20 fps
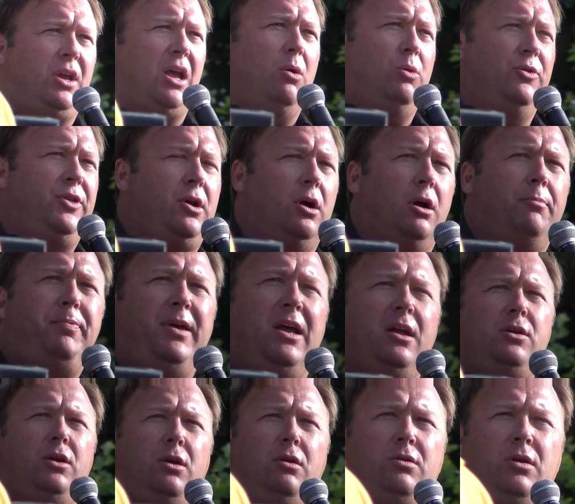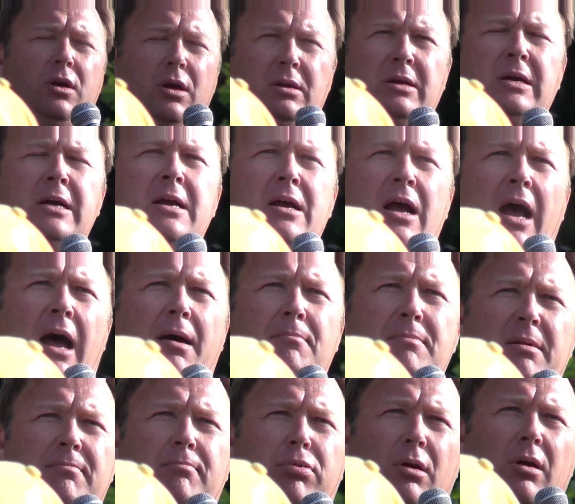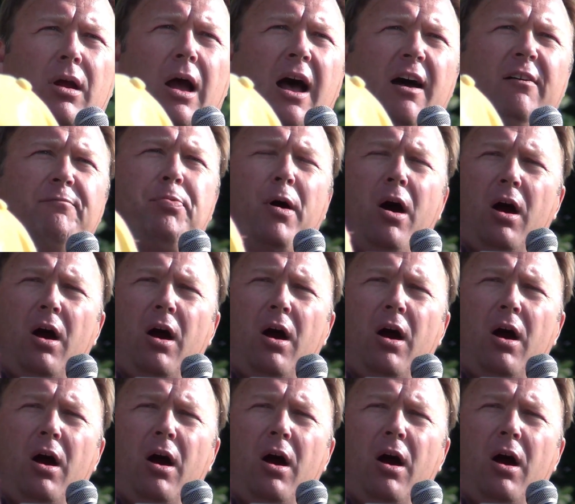ago with a European Union member of